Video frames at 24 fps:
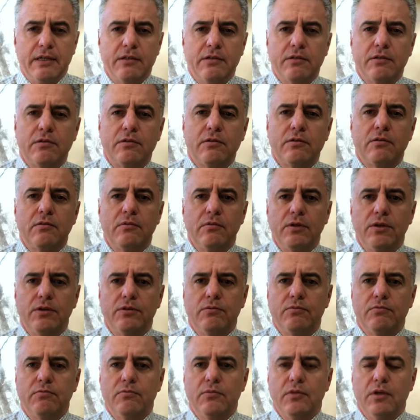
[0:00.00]
It's just,
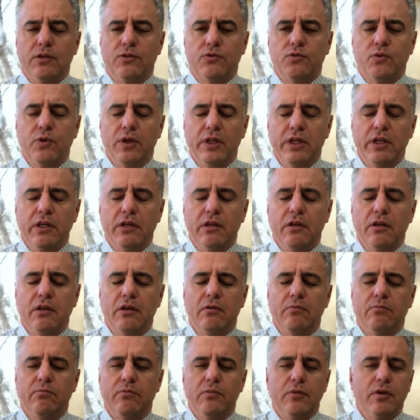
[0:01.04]

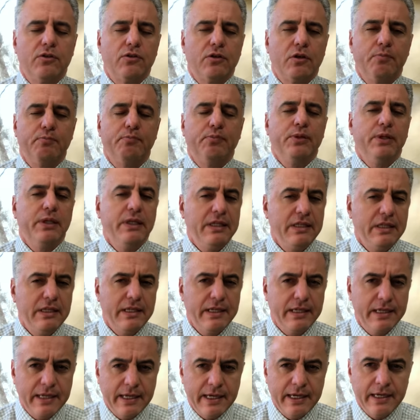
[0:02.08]
it's
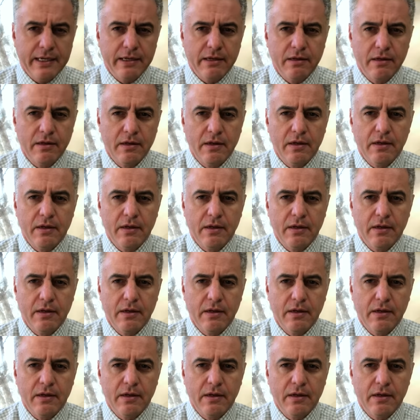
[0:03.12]
completely inane.